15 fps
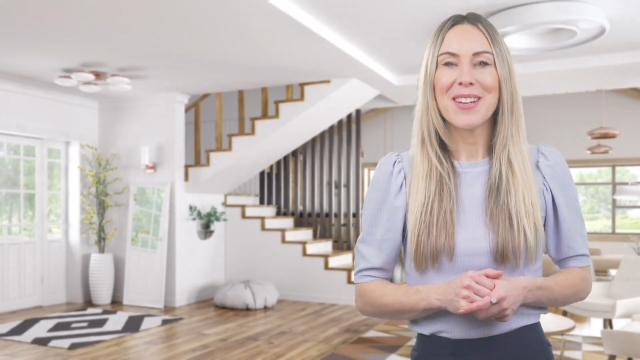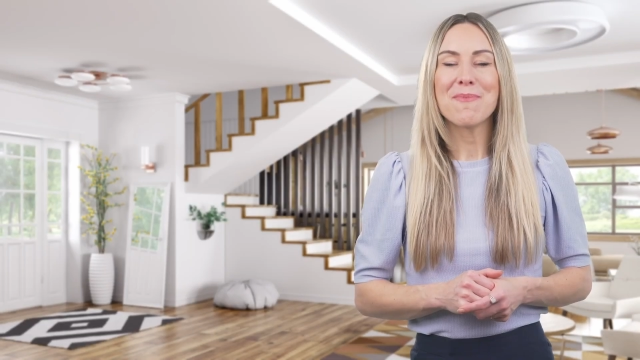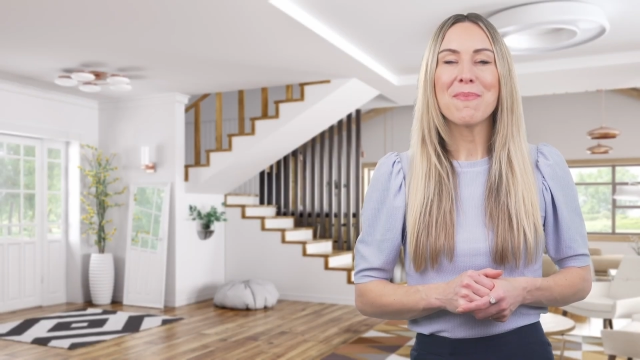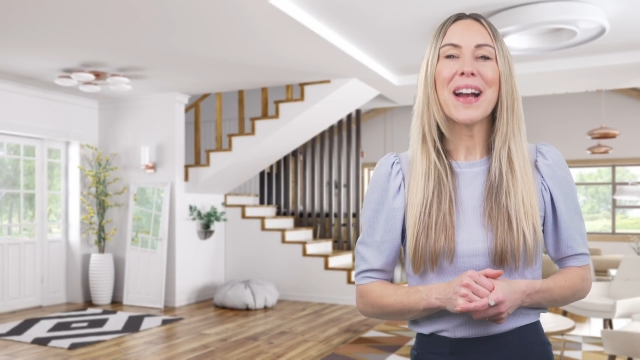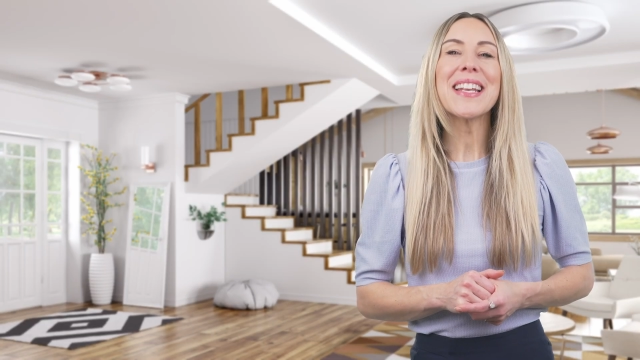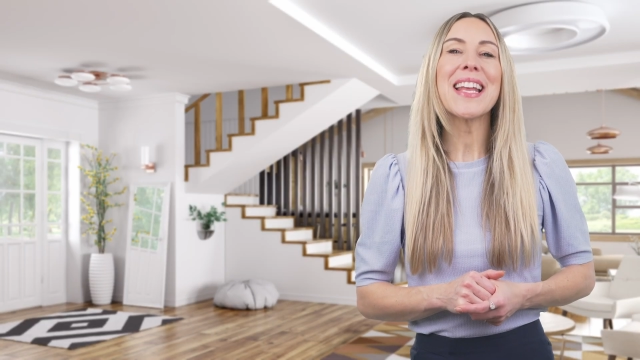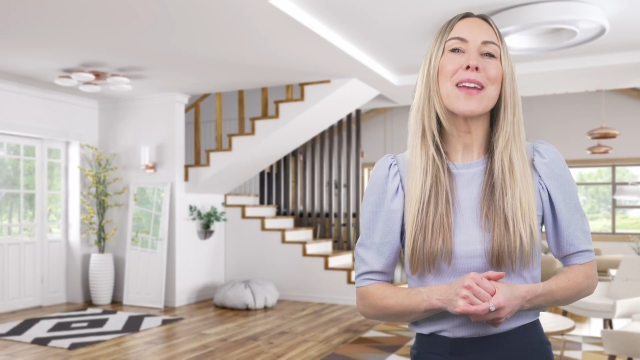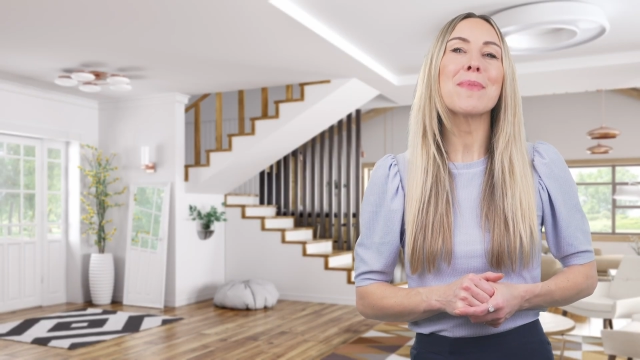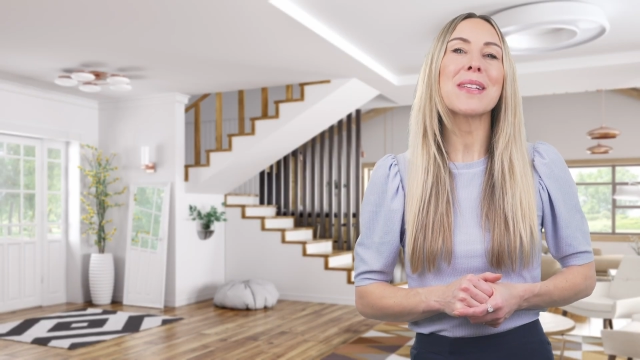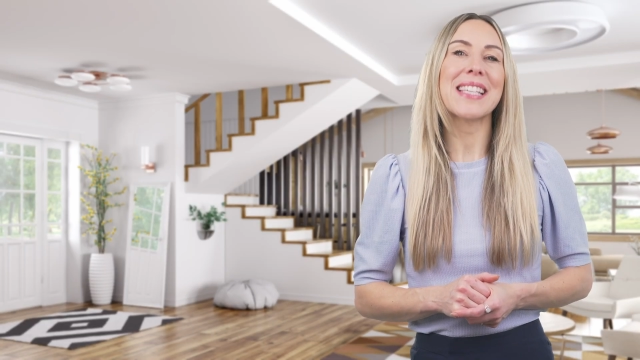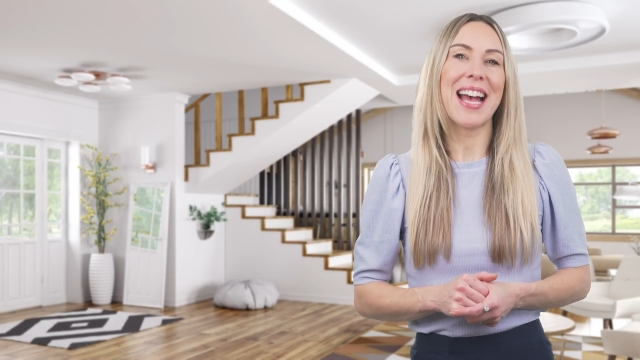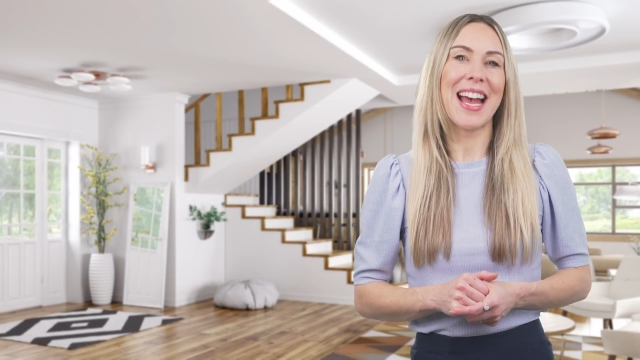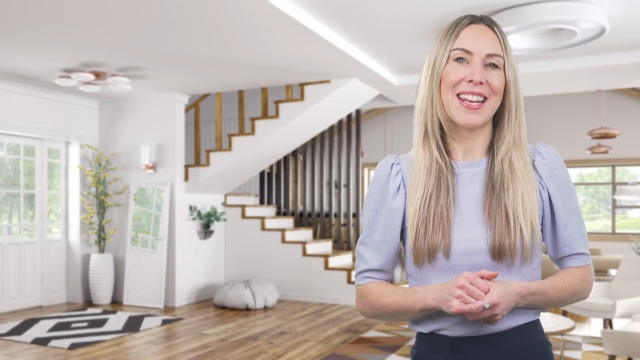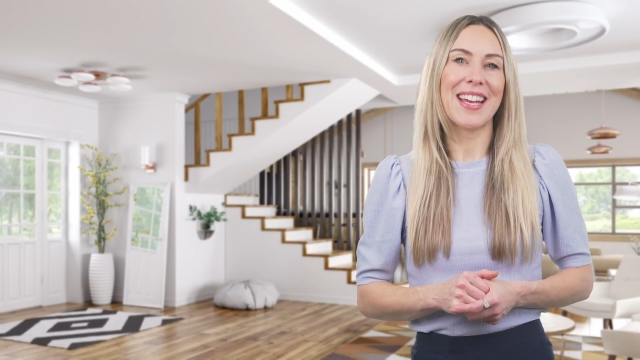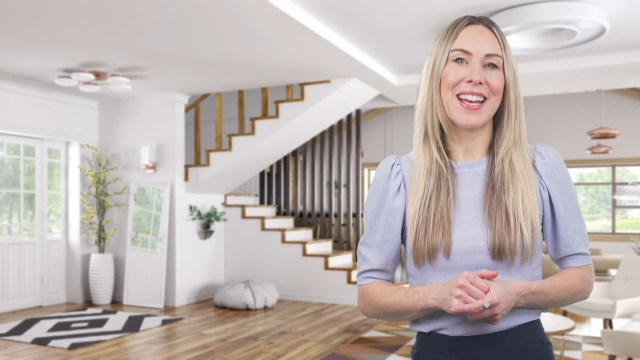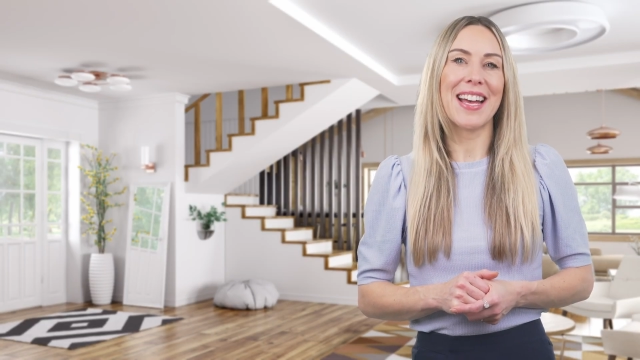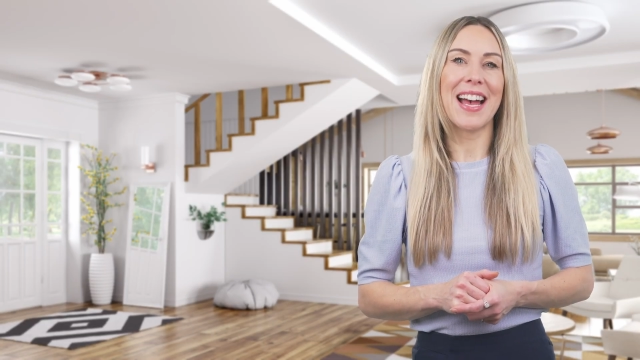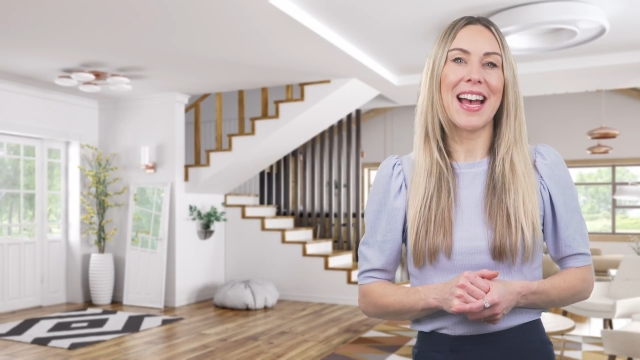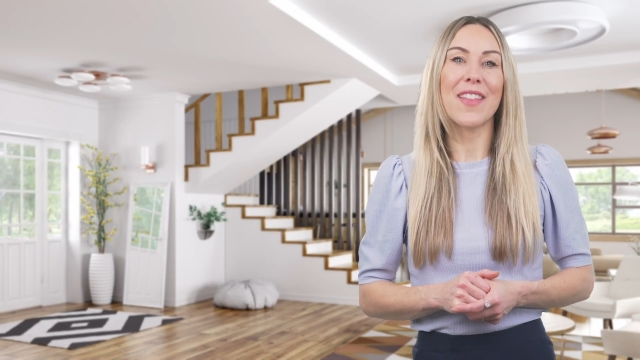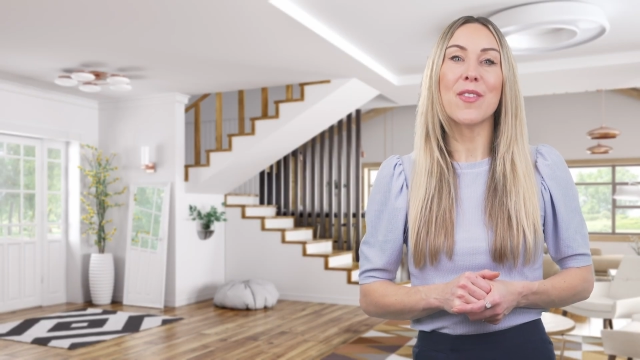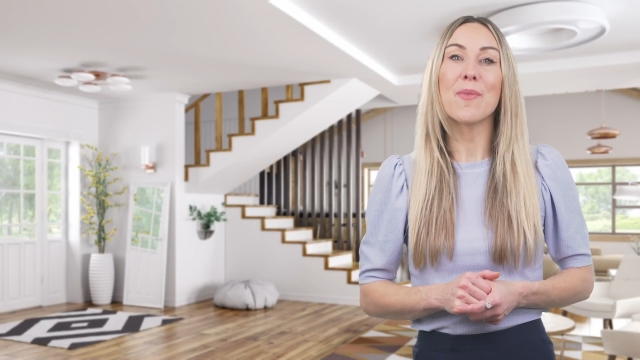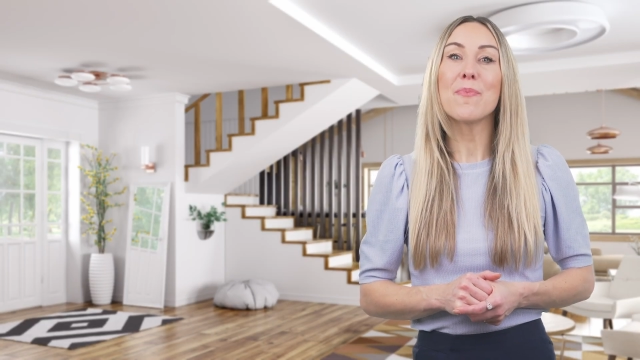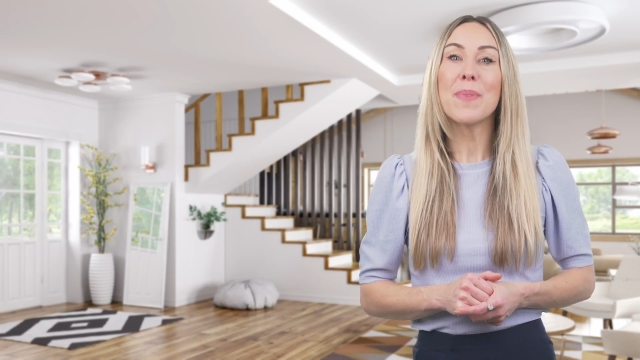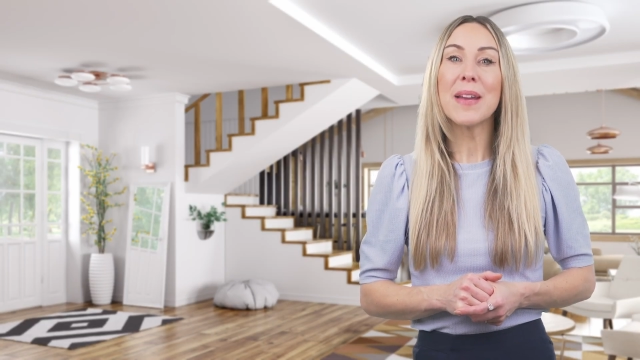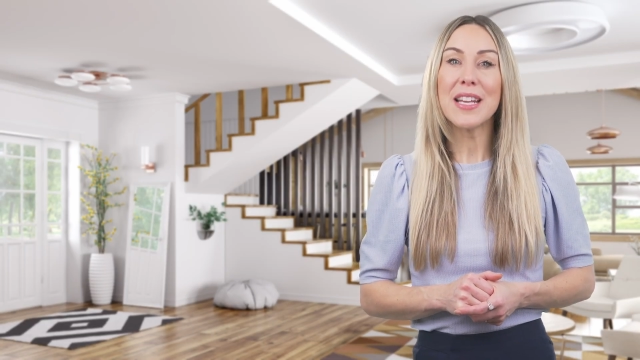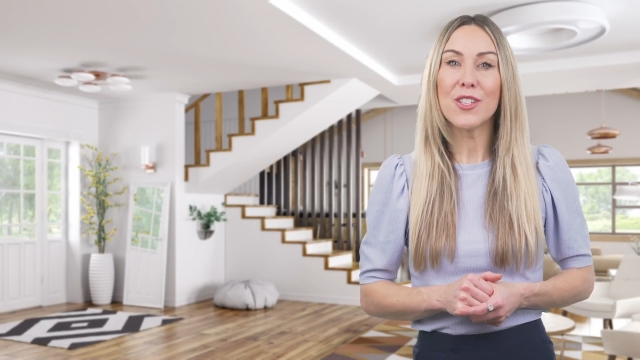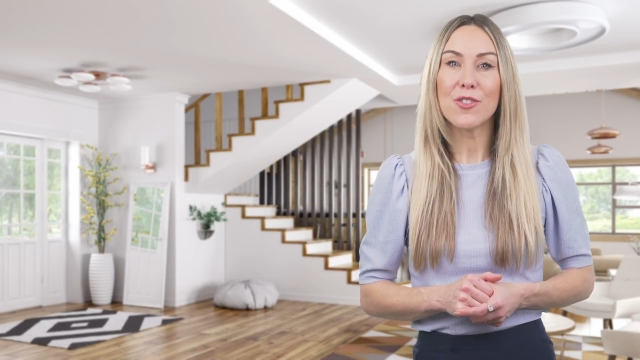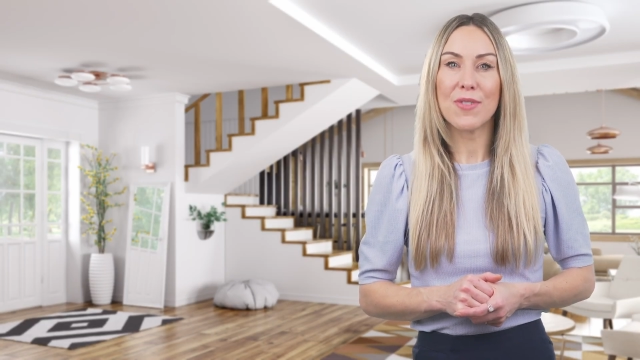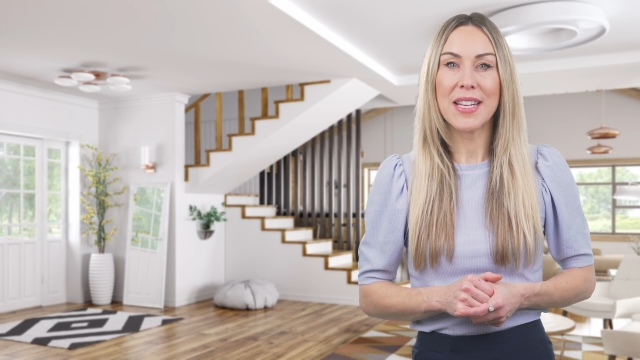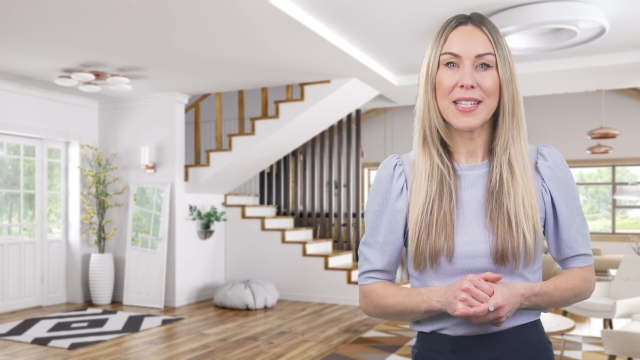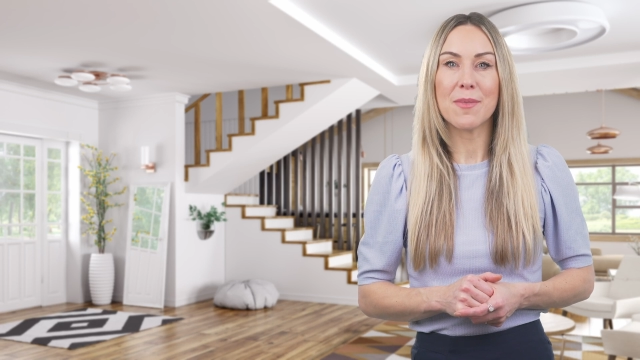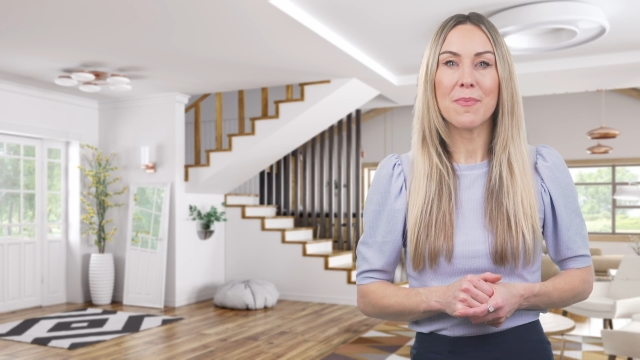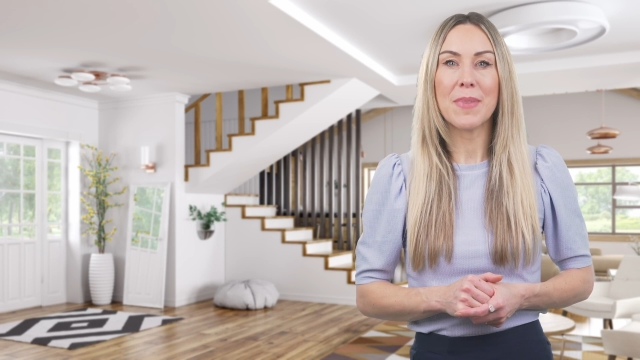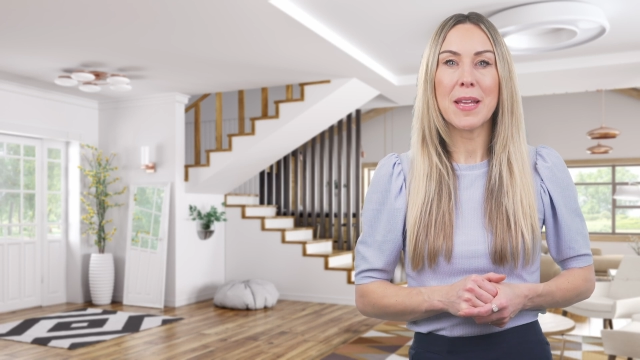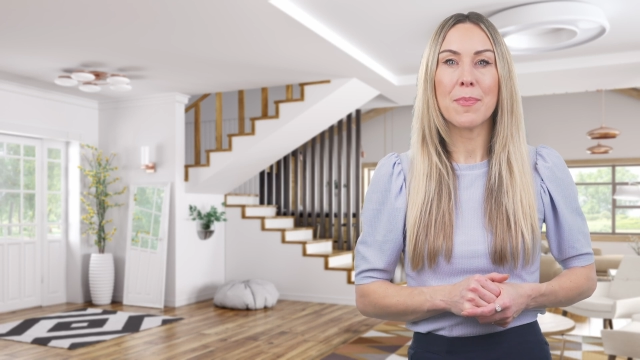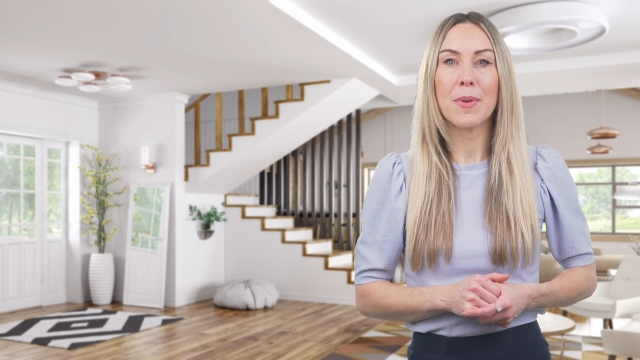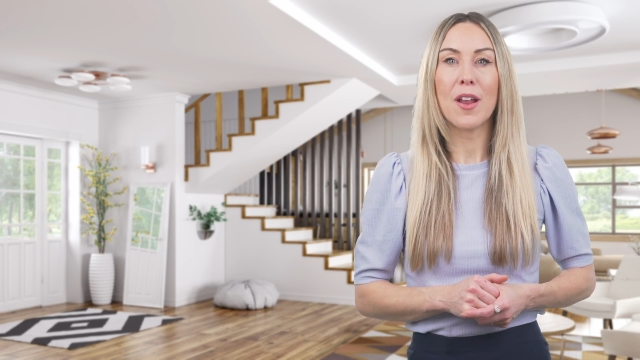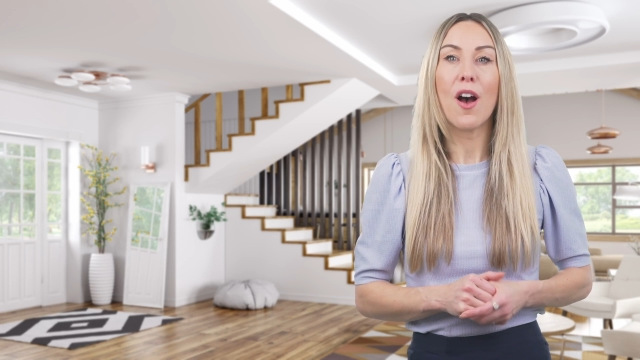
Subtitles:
My name is Hannah, and the biggest reason people